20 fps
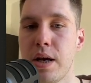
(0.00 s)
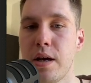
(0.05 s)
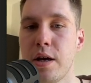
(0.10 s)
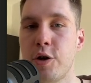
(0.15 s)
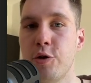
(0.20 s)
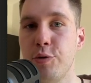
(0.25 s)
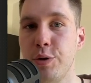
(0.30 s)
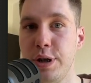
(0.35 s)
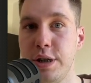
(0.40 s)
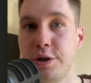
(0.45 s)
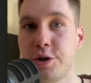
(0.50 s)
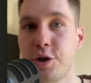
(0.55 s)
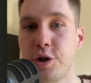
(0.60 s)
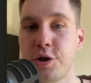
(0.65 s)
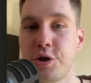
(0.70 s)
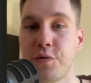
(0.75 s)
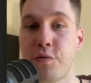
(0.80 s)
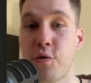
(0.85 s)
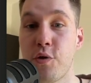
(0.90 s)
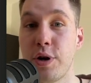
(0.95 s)

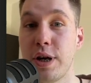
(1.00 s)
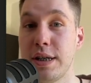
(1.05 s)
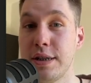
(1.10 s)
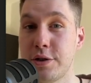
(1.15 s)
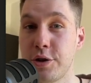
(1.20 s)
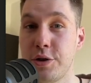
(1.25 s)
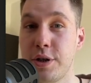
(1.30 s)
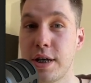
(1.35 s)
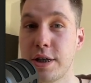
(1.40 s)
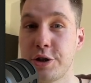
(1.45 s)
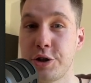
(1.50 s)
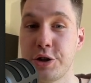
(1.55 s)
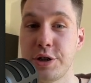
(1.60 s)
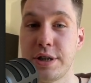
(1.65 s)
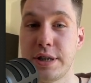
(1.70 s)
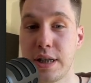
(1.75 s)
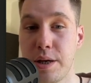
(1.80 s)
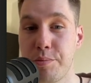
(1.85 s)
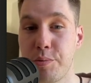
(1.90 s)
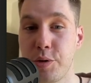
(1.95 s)
research for introduction
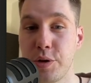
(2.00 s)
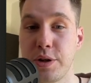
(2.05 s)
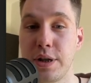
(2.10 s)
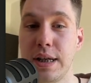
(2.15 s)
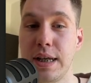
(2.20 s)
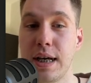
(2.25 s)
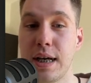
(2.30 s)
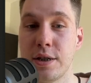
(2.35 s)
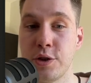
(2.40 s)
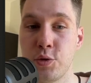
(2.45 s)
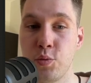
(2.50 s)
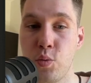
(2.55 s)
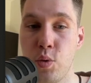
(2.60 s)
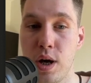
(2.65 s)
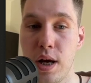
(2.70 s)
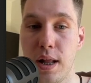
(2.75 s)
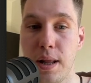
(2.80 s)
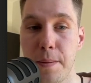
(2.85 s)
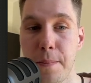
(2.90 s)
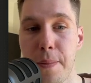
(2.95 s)
separately as
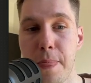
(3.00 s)
well.